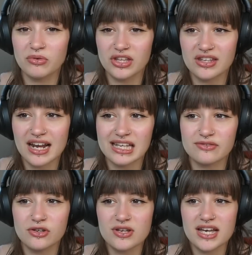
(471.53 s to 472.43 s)
within the
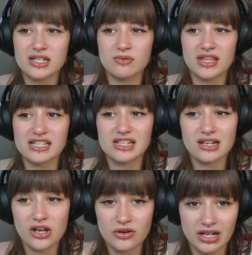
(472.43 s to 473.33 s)
next few years when they
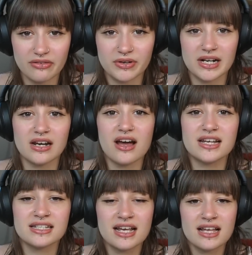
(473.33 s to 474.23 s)
slowly
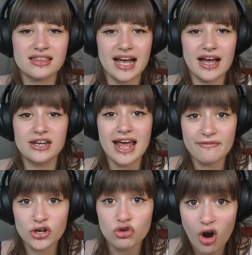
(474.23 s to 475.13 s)
realise that
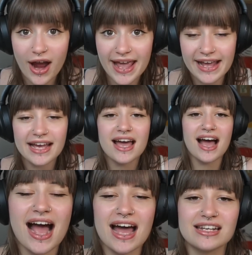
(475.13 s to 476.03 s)
never crying
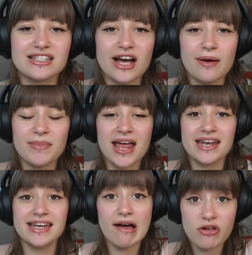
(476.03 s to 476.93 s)
and
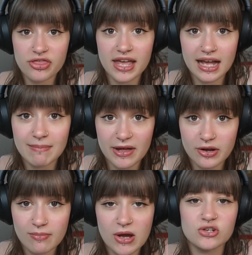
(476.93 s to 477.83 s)
never thinking about
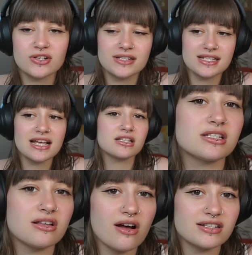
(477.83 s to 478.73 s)
their emotions
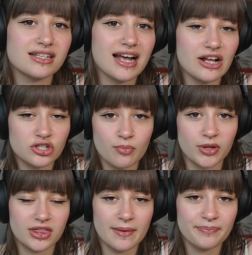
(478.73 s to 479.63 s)
starts to catch up
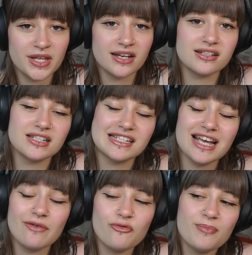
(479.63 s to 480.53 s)
with them. Because these
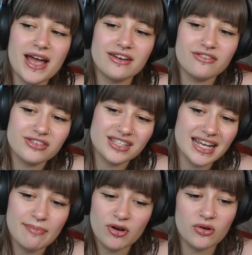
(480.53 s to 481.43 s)
type of men
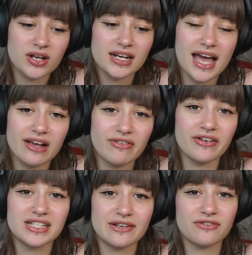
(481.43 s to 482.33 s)
see a broken leg
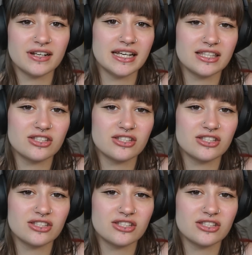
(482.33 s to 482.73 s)
very differently